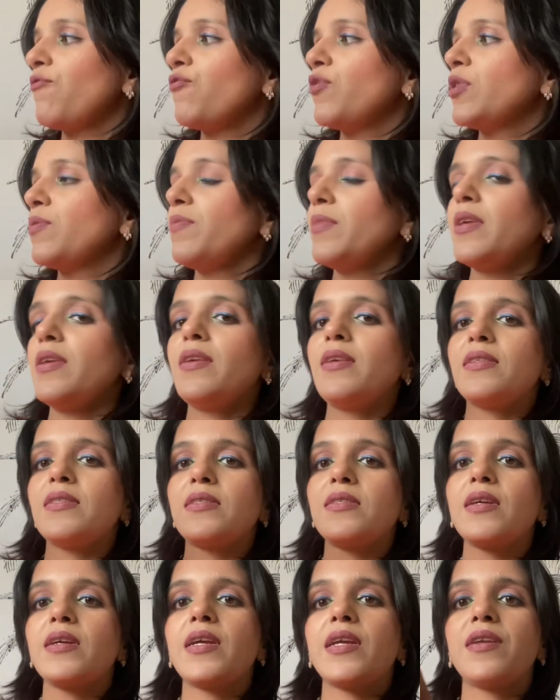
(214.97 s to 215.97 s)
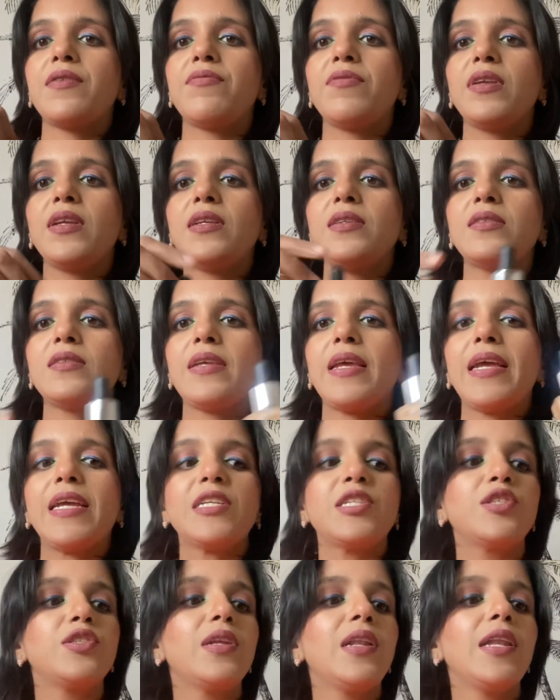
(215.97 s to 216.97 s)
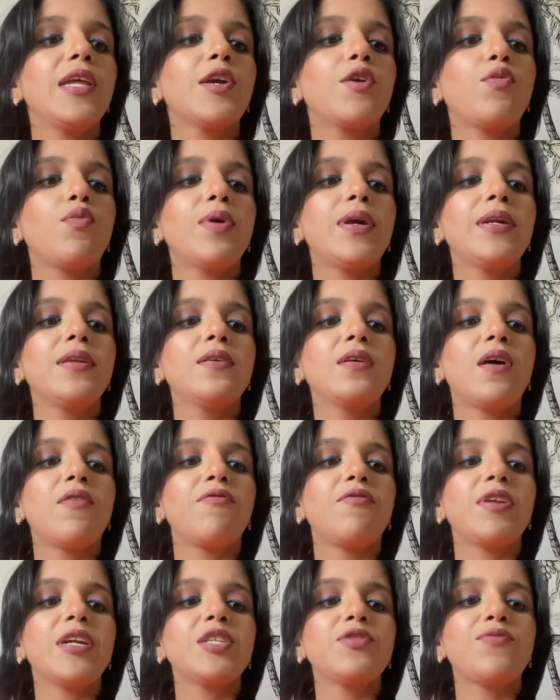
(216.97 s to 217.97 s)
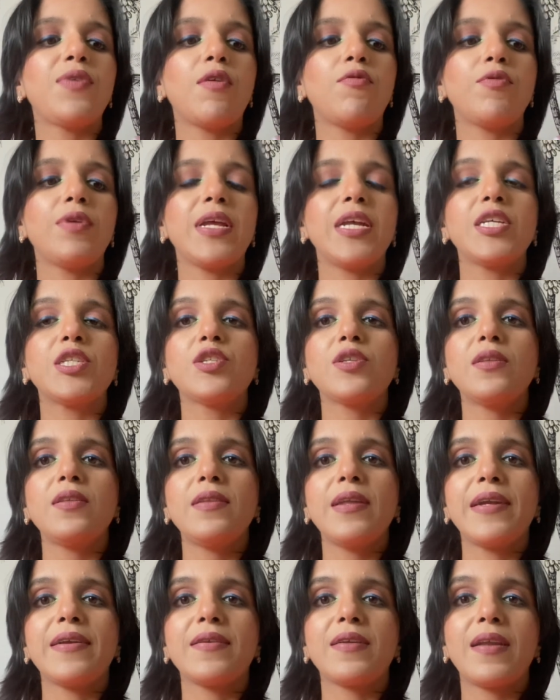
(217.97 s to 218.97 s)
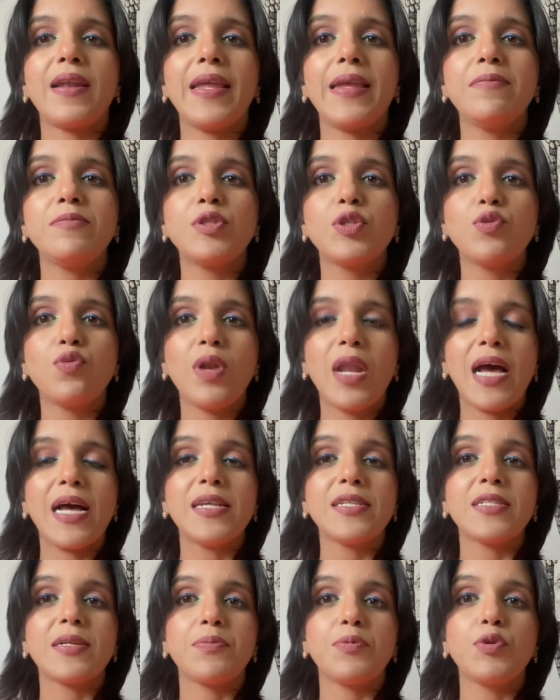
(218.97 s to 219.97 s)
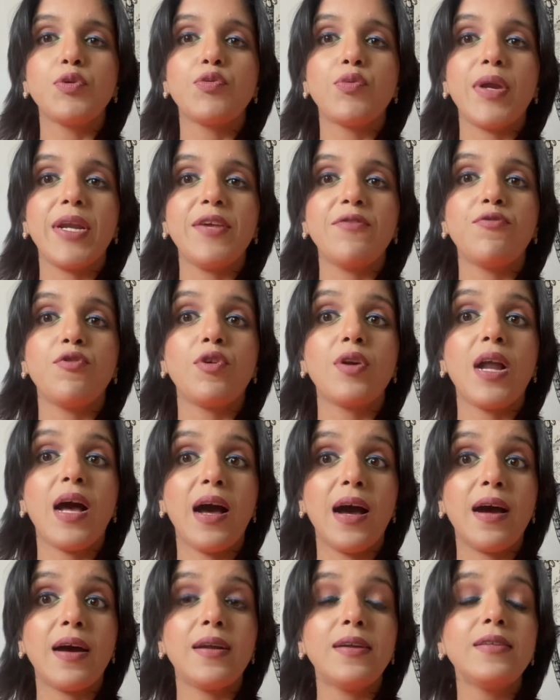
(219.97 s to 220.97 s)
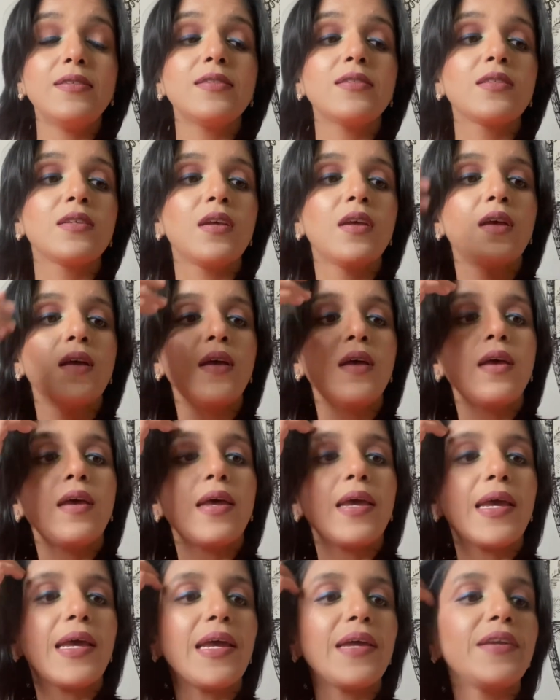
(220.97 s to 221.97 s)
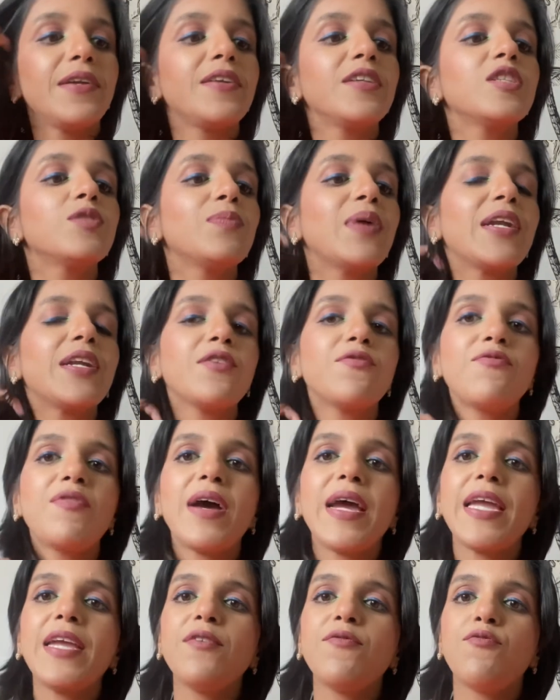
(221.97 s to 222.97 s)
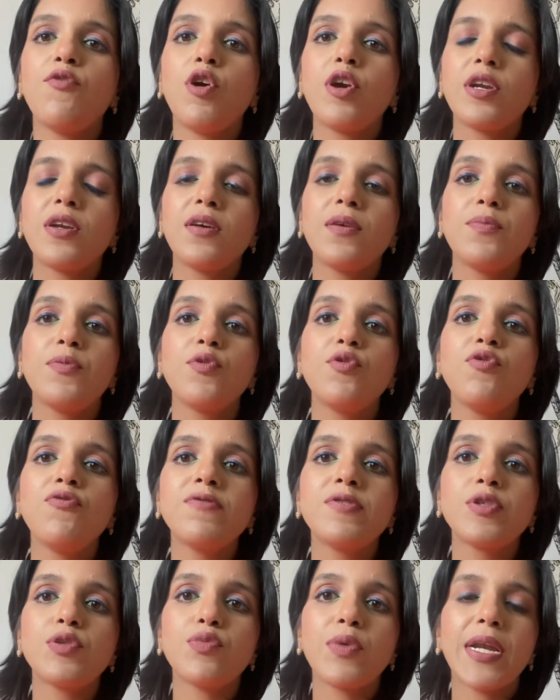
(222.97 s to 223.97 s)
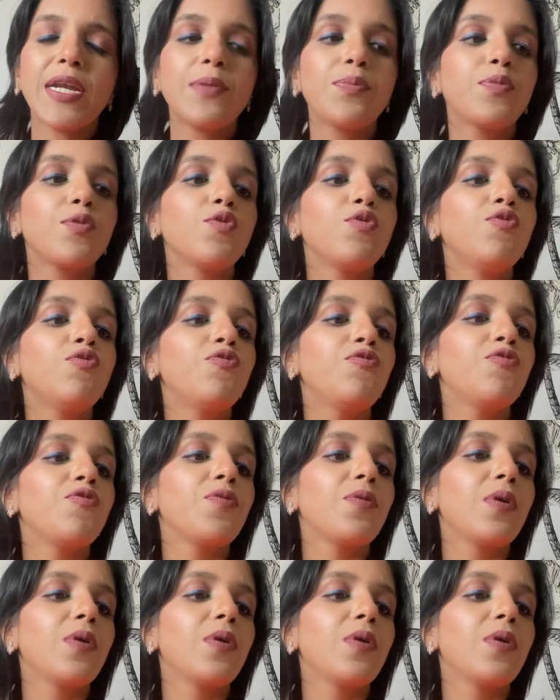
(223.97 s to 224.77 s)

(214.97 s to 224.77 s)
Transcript: with me is the Catrice HD Liquid Coverage Foundation. It claims to last up to 24 hours, and it is mattifying, waterproof, sweat-proof